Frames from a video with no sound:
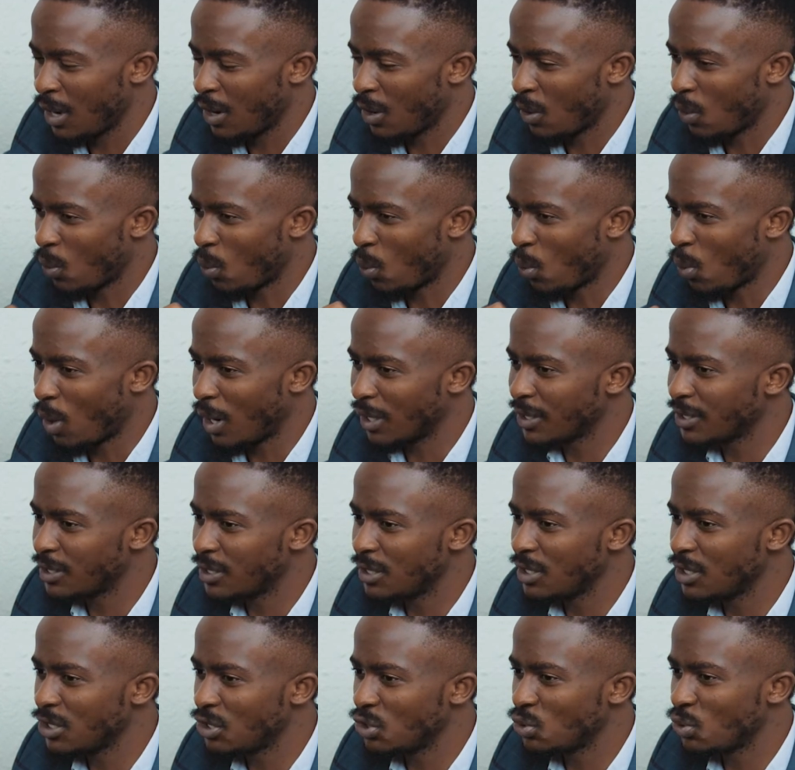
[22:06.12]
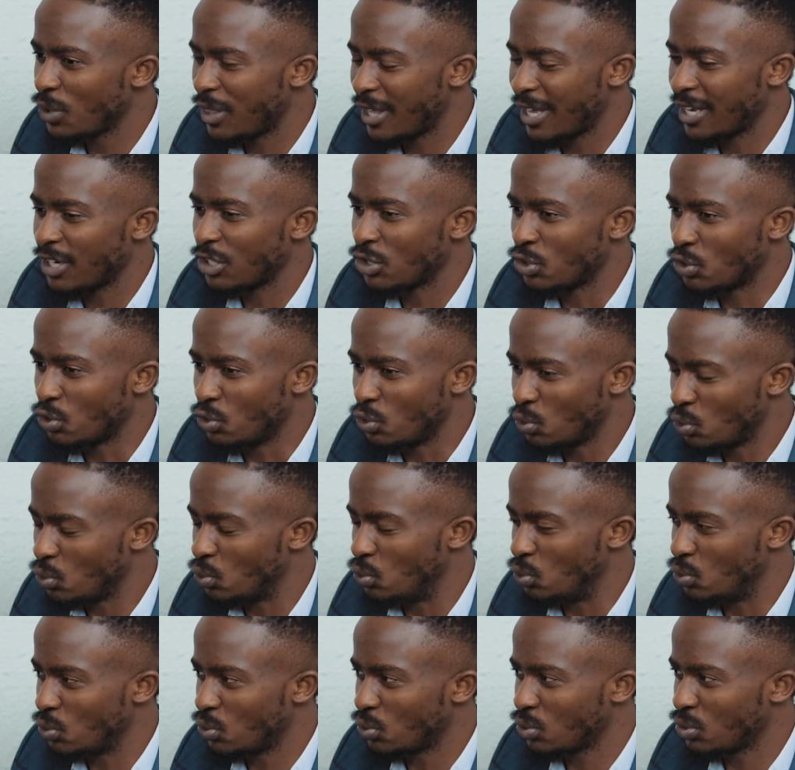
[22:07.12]
What did you then do
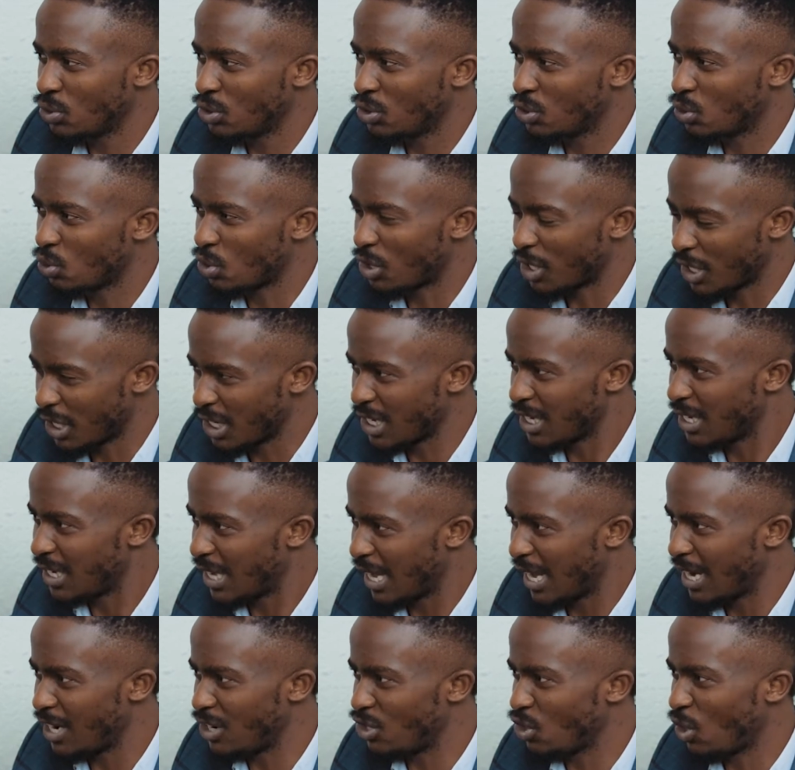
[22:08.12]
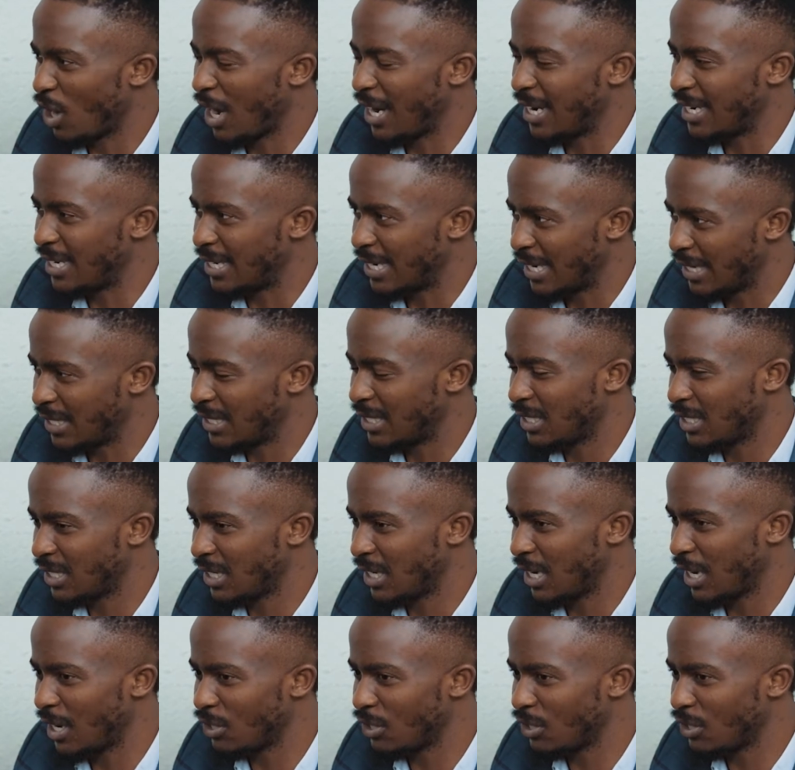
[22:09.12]
to regain your identity?